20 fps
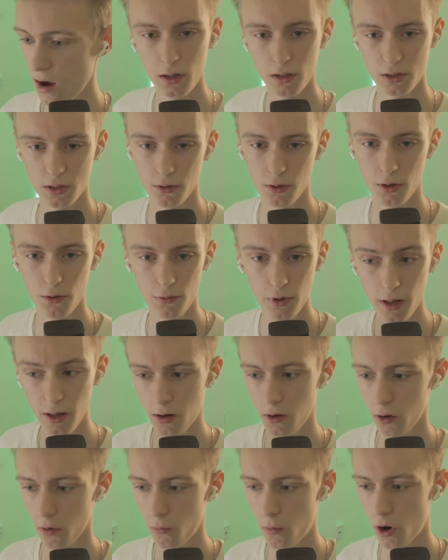So you really
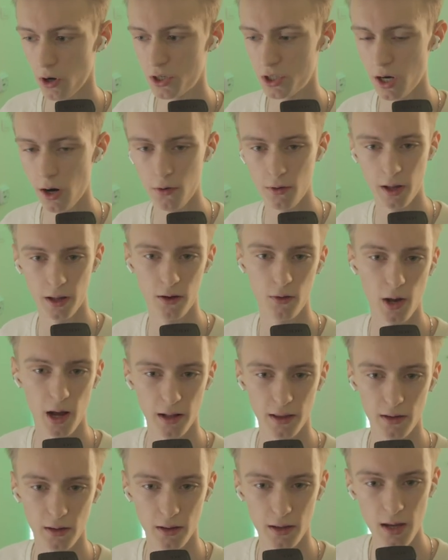gotta watch out that you
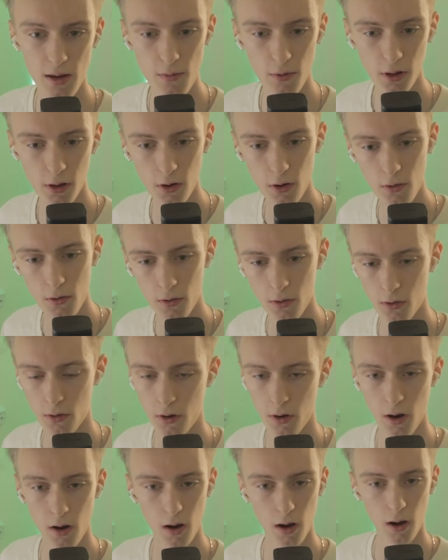add deep glow
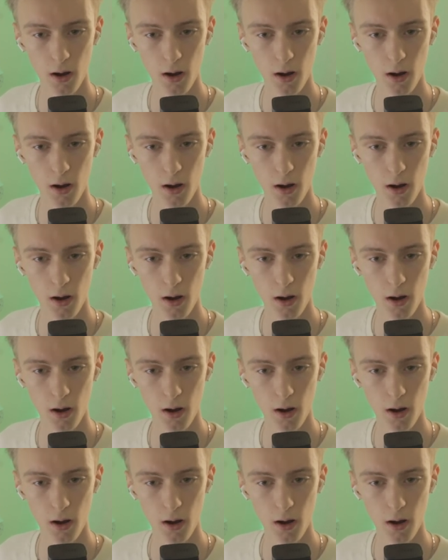or